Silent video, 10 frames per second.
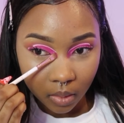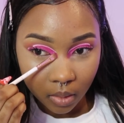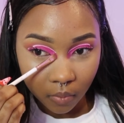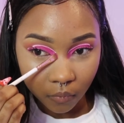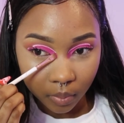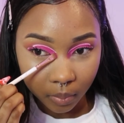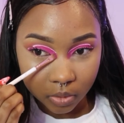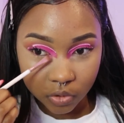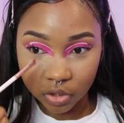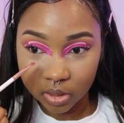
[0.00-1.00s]
it
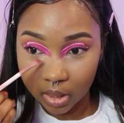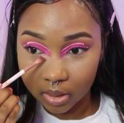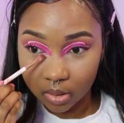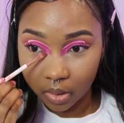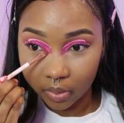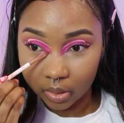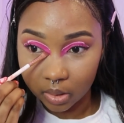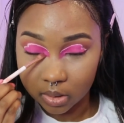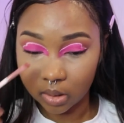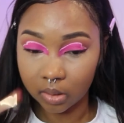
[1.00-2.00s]
means you're just entering
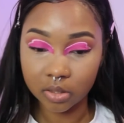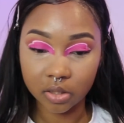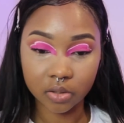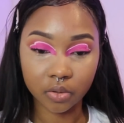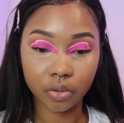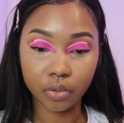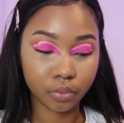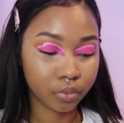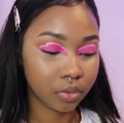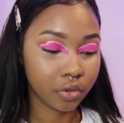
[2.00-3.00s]
these things just so you're
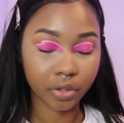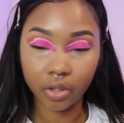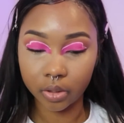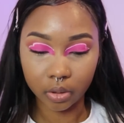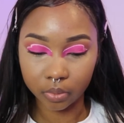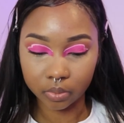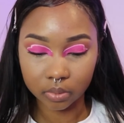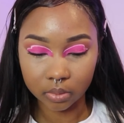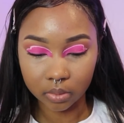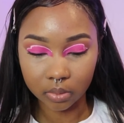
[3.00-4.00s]
not alone.
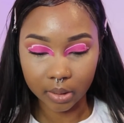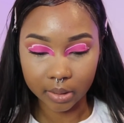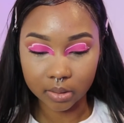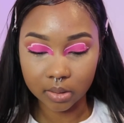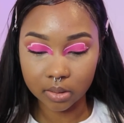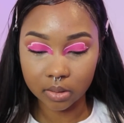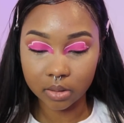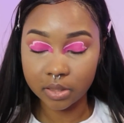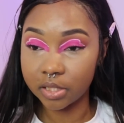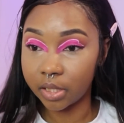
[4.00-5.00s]
Like, it's
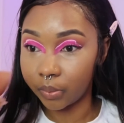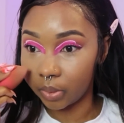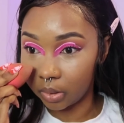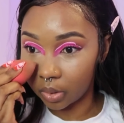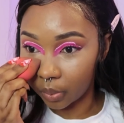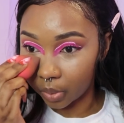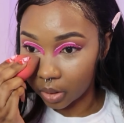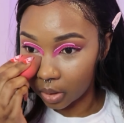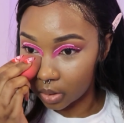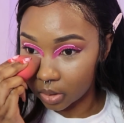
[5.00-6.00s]
genuinely not
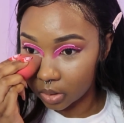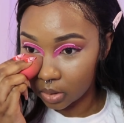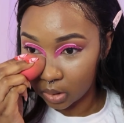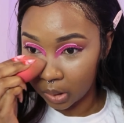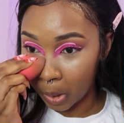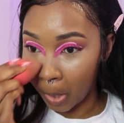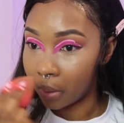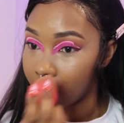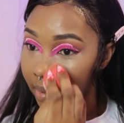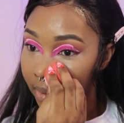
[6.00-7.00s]
worth it.
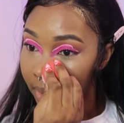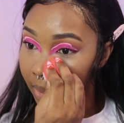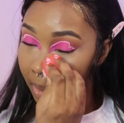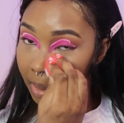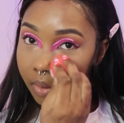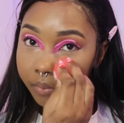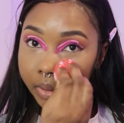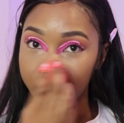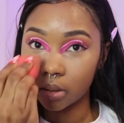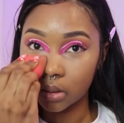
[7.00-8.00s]
It
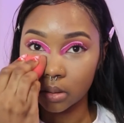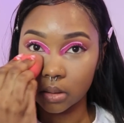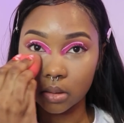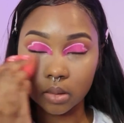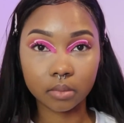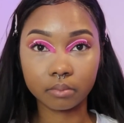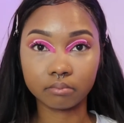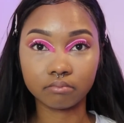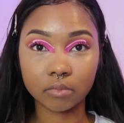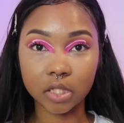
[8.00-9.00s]
really isn't.
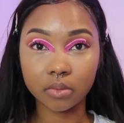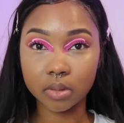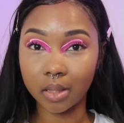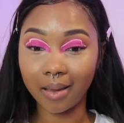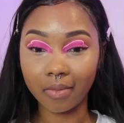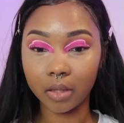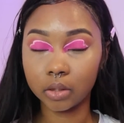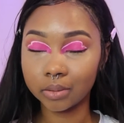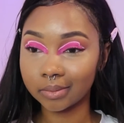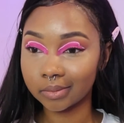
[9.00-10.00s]
Do you see how that
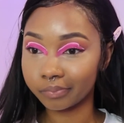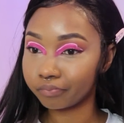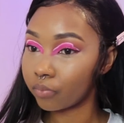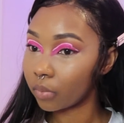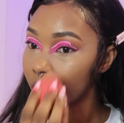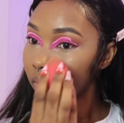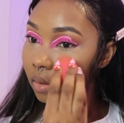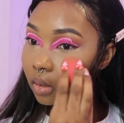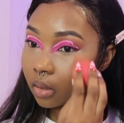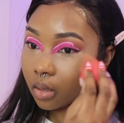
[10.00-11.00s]
looks?
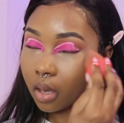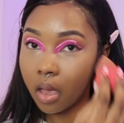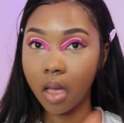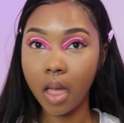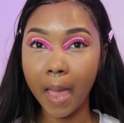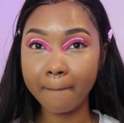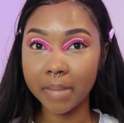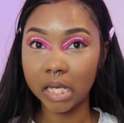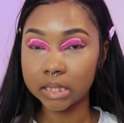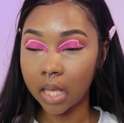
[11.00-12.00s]

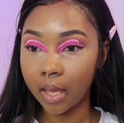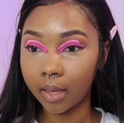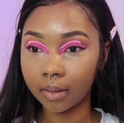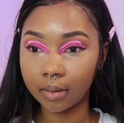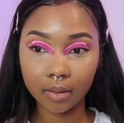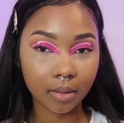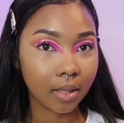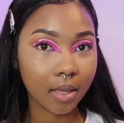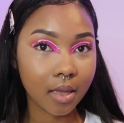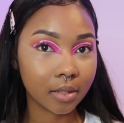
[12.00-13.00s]
Amazing.
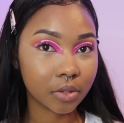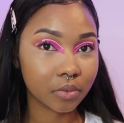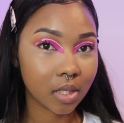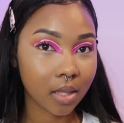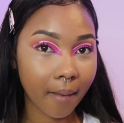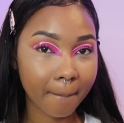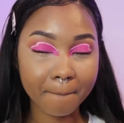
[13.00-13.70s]
Do you see that?